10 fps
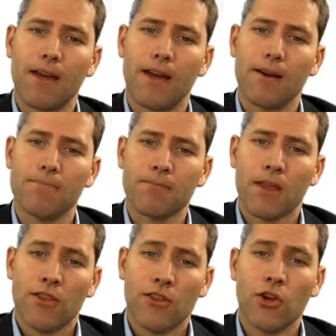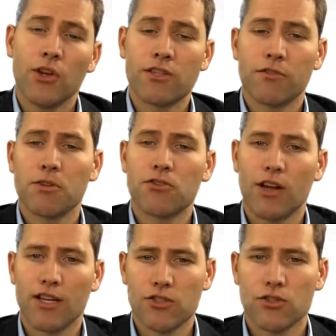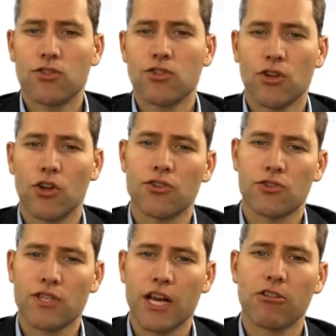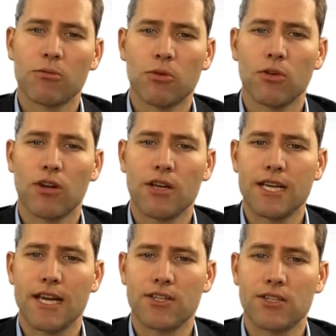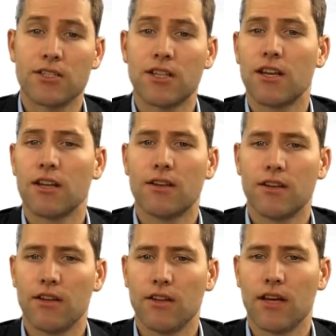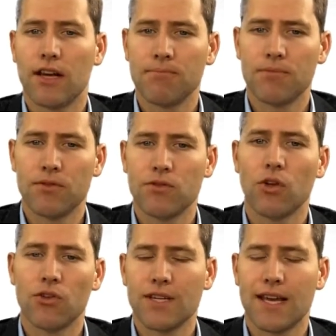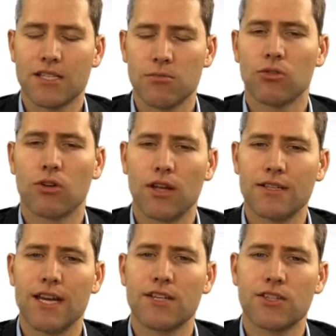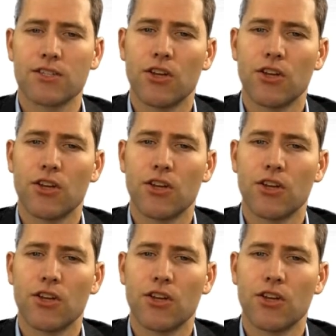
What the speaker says: earnings from a trust to church or charitable organisations that are not taxable organisations.